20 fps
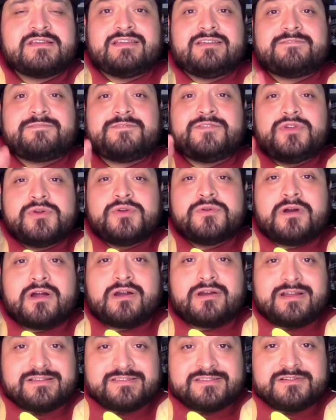If you
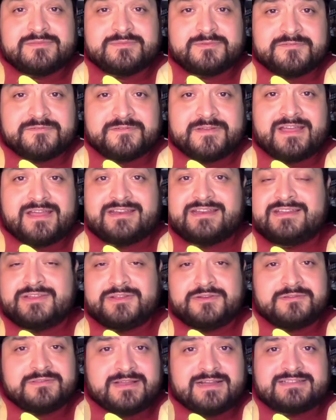are a super fan and
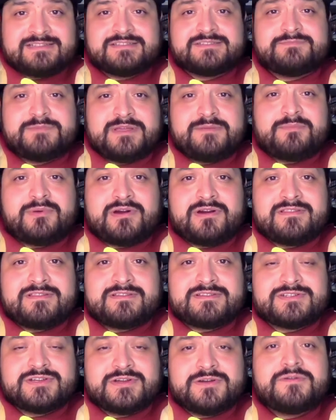you'd like to be part of
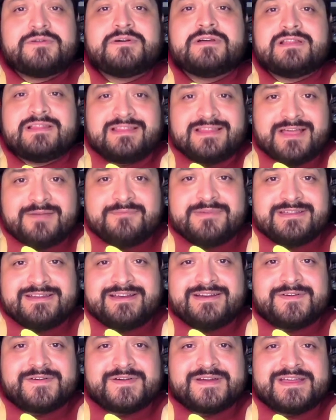the show, let me
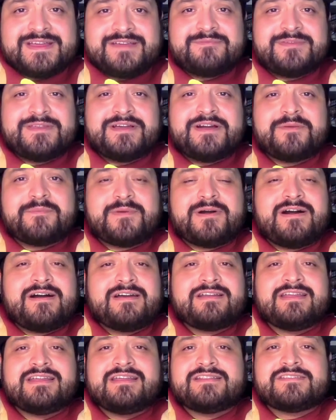know. Hit me up
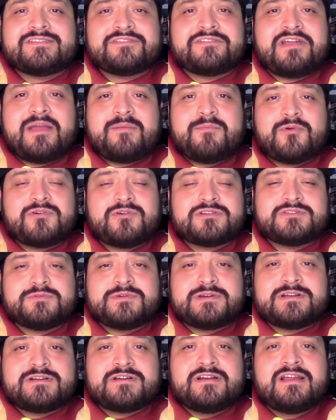on Instagram or
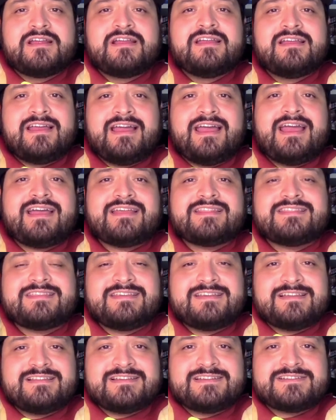Twitter at
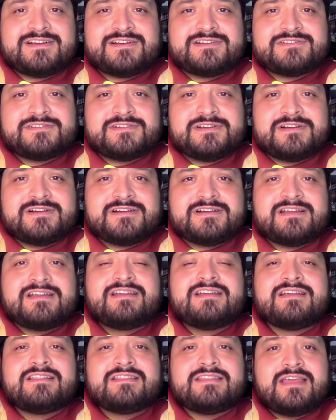the L A Dodger Dog.
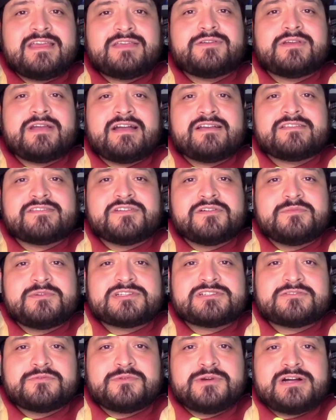Thank you guys so
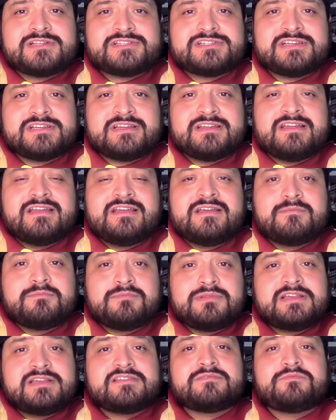much for watching.
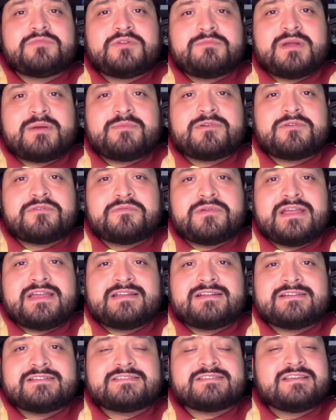Please remember to
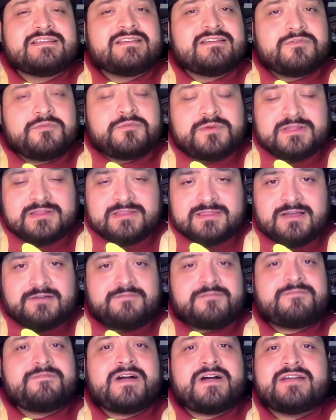rate us. We'd
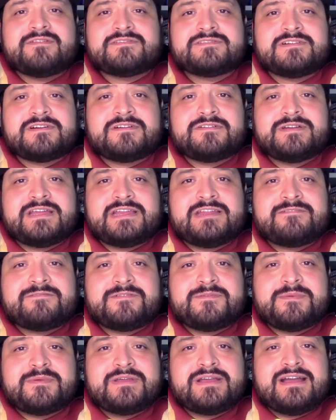love a five-star rating
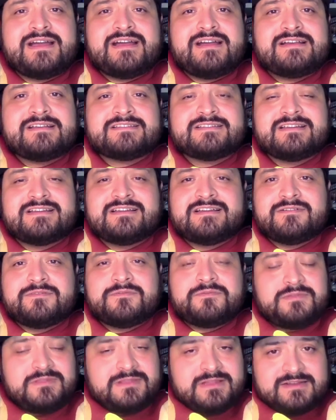from you guys.
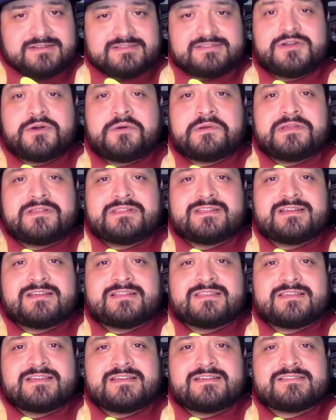Let us know what you think
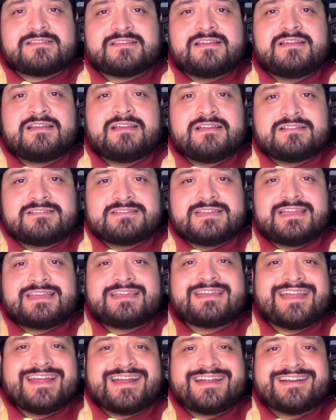of these.
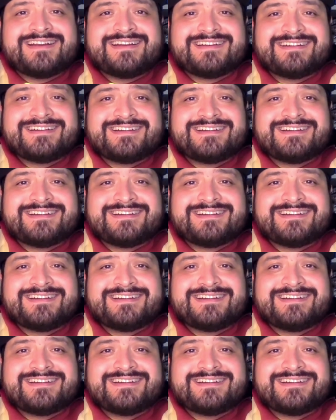Take care.